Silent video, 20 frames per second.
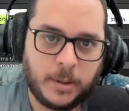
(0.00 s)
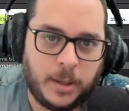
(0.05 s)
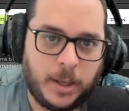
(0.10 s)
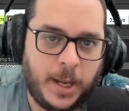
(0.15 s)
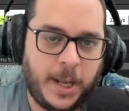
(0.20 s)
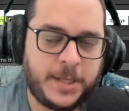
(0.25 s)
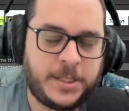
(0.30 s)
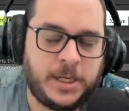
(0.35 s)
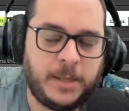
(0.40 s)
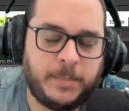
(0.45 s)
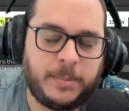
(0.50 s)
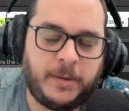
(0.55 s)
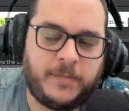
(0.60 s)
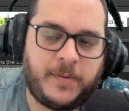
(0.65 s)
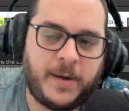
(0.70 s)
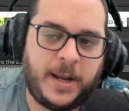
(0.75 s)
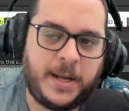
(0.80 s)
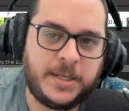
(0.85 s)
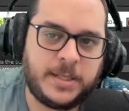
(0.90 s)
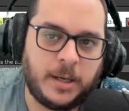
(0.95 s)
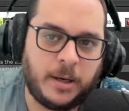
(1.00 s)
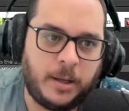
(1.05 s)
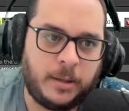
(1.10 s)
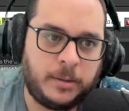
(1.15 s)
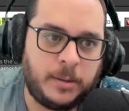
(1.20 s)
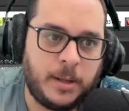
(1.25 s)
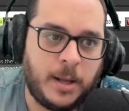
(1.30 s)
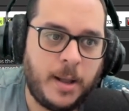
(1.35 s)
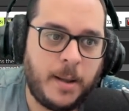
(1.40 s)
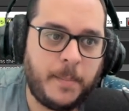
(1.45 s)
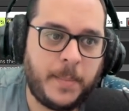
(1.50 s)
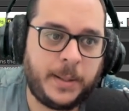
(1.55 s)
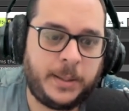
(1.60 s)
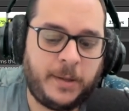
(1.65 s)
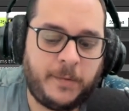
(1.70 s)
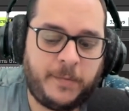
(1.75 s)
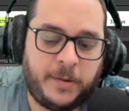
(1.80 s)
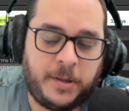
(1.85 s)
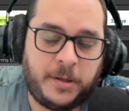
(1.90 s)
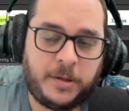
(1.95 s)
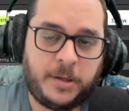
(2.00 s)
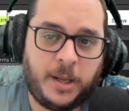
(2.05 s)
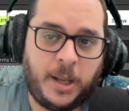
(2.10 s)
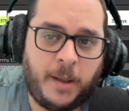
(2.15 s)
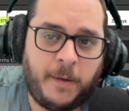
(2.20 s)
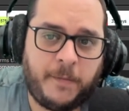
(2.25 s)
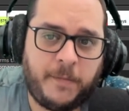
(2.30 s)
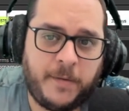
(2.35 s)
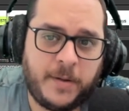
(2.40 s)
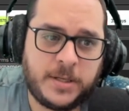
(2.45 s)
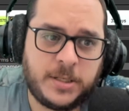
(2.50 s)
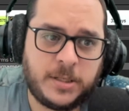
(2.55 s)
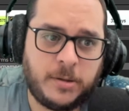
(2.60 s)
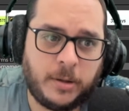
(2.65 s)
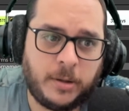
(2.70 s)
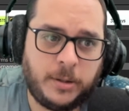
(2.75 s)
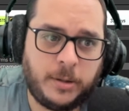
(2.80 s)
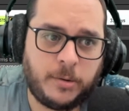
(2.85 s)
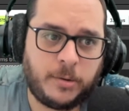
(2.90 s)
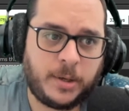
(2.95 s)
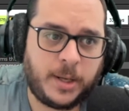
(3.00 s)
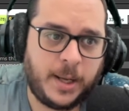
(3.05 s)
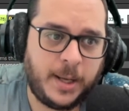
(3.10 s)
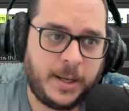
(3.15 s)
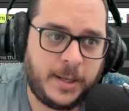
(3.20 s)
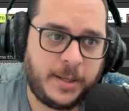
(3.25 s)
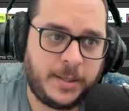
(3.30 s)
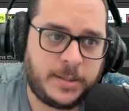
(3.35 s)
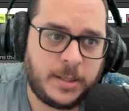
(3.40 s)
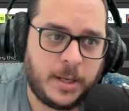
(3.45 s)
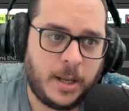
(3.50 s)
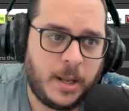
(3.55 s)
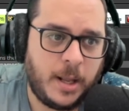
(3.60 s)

It simplifies a lot. But if, it, if it's not your case,